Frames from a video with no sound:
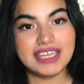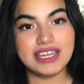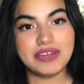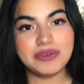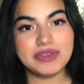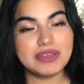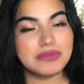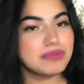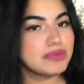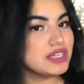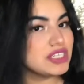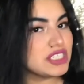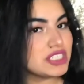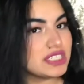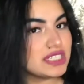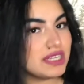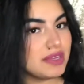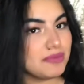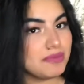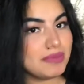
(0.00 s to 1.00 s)
I already brushed
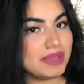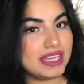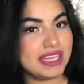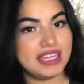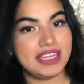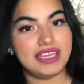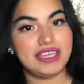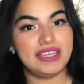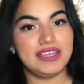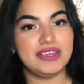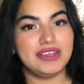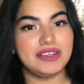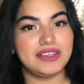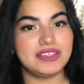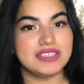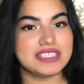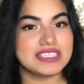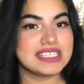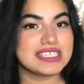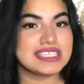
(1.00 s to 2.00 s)
my hair.
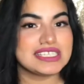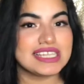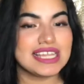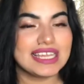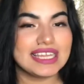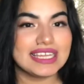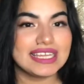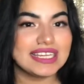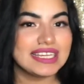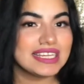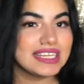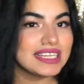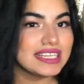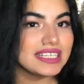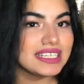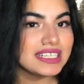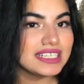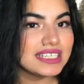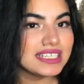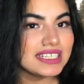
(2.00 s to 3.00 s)
It's just like,
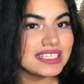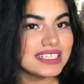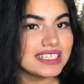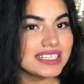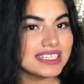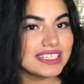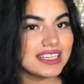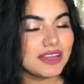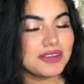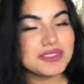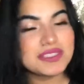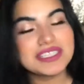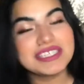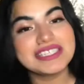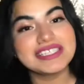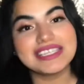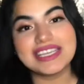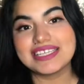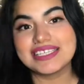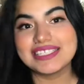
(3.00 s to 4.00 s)
I was gonna
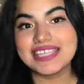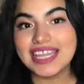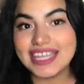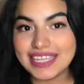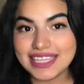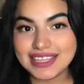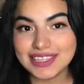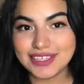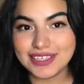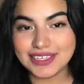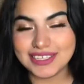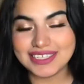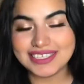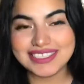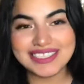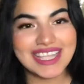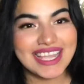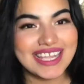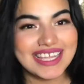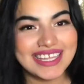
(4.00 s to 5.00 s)
say second, third
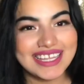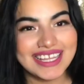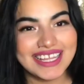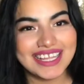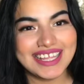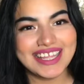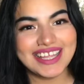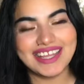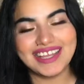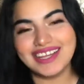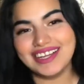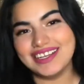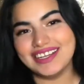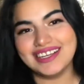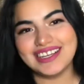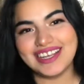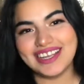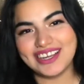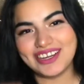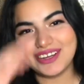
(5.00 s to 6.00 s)
day
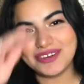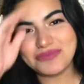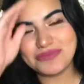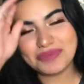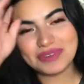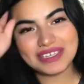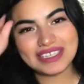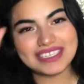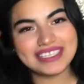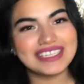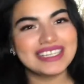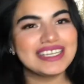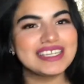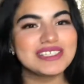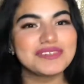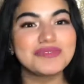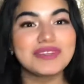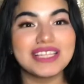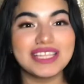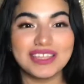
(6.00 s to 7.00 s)
hair, but it's
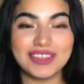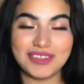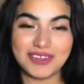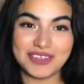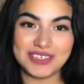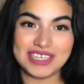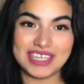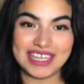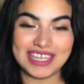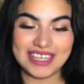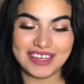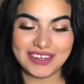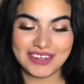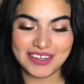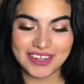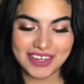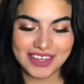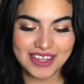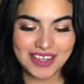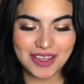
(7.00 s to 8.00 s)
really third day hair.
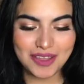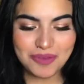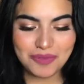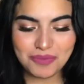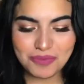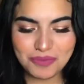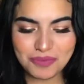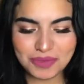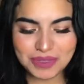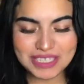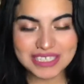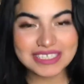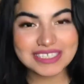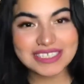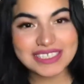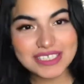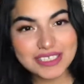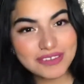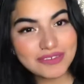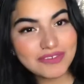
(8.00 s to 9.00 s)
But
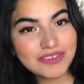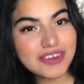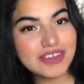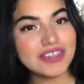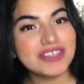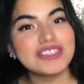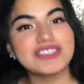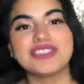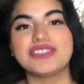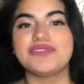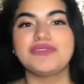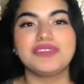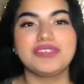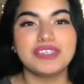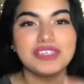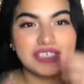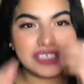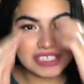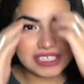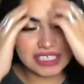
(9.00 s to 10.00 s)
so far so
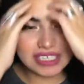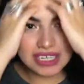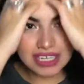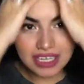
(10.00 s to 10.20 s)
good.